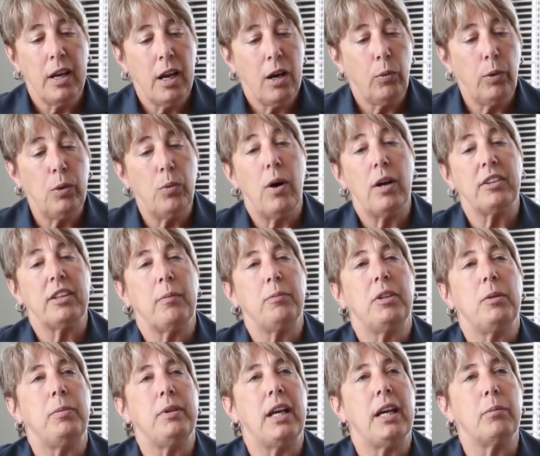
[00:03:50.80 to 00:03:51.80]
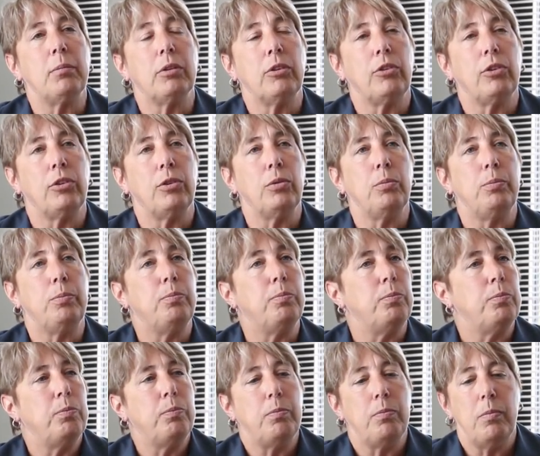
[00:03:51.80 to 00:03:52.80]
We want them to be able to
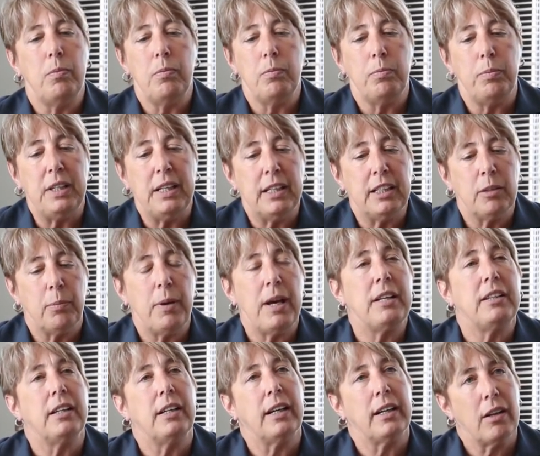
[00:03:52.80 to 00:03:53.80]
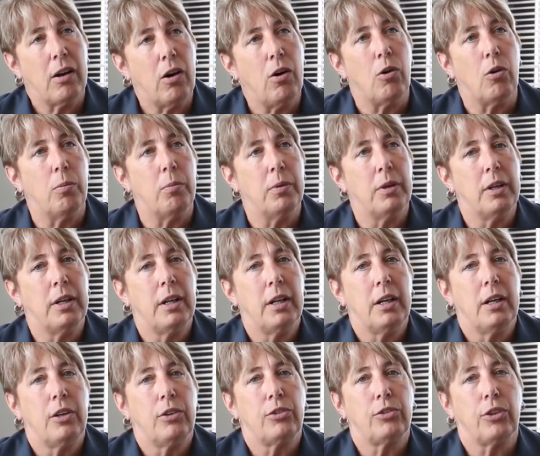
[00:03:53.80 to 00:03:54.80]
be independent at home.
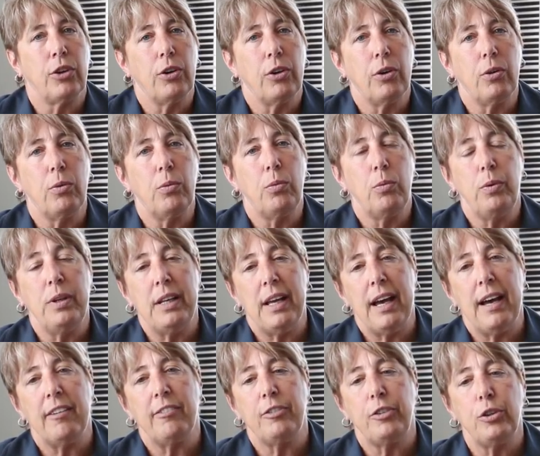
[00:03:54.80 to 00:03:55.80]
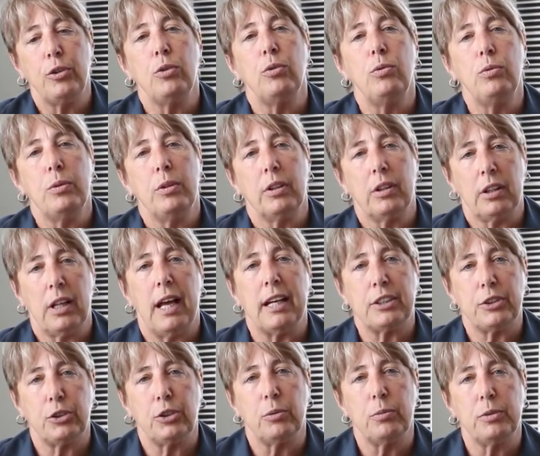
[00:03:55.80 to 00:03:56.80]
So we have two
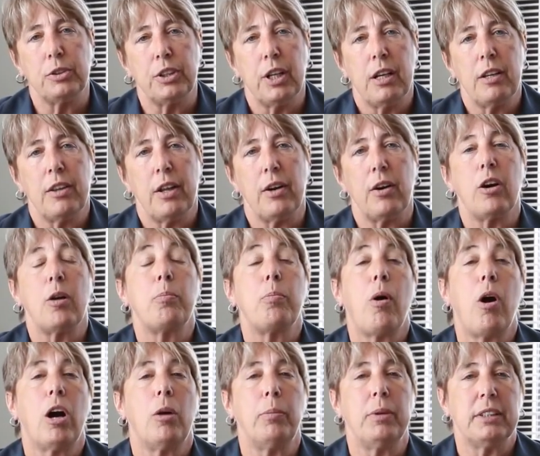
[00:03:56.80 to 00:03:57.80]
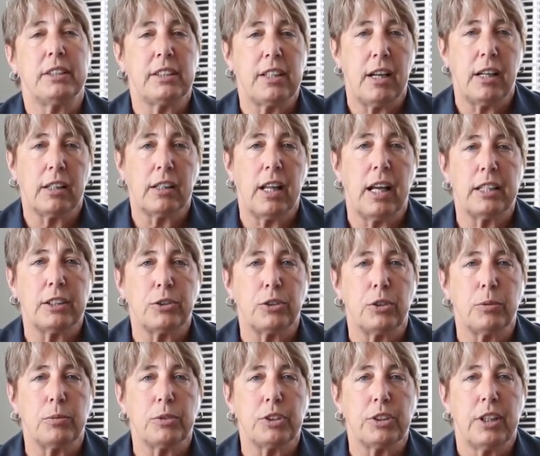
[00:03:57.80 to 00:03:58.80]
classrooms that are apartment style
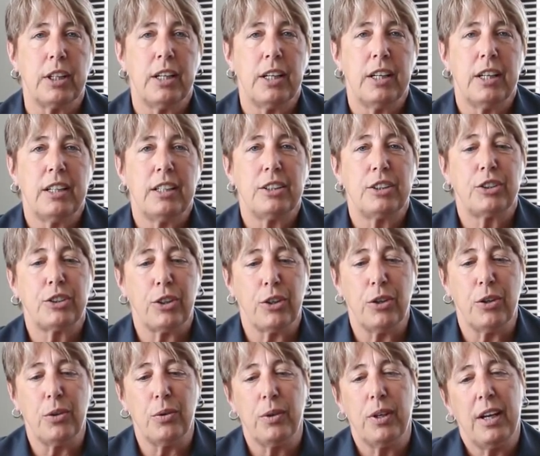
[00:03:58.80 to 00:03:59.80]
classrooms. So